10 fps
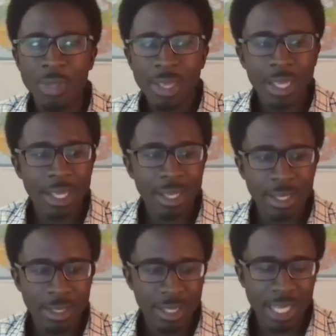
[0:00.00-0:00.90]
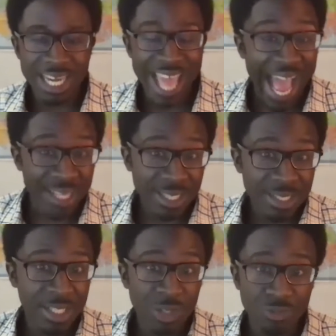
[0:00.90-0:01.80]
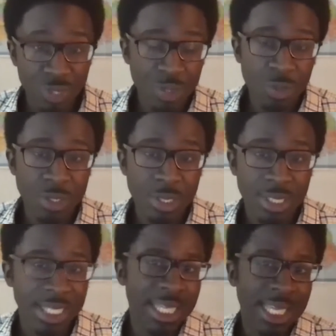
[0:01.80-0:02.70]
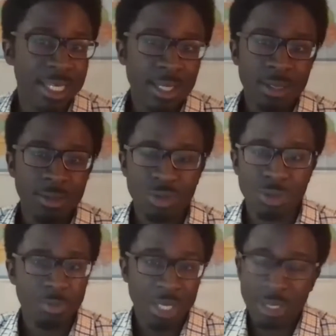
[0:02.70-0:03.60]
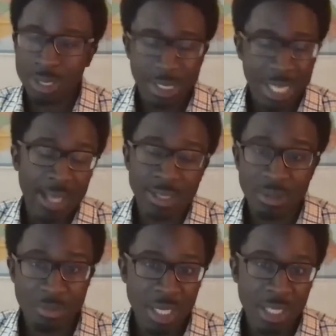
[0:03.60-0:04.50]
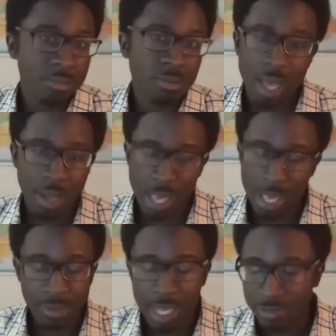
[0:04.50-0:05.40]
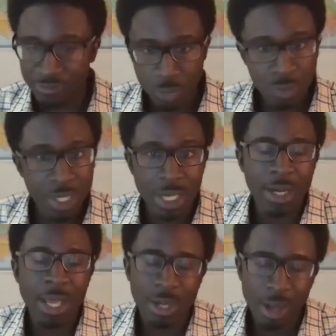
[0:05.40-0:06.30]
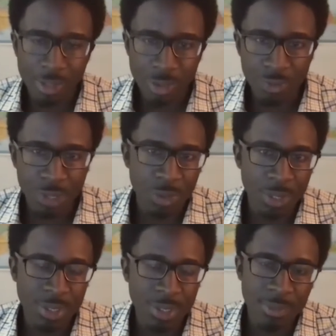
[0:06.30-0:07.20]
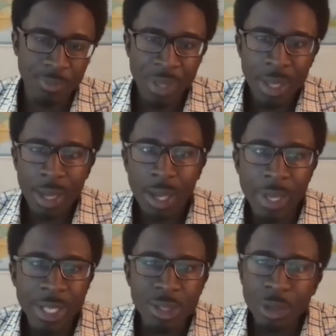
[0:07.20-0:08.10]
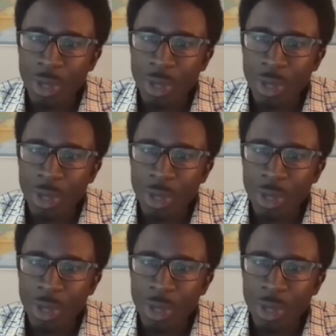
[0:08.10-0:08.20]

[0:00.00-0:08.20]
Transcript: in accessing the resources that they need, basically to access money and food and other resources. And so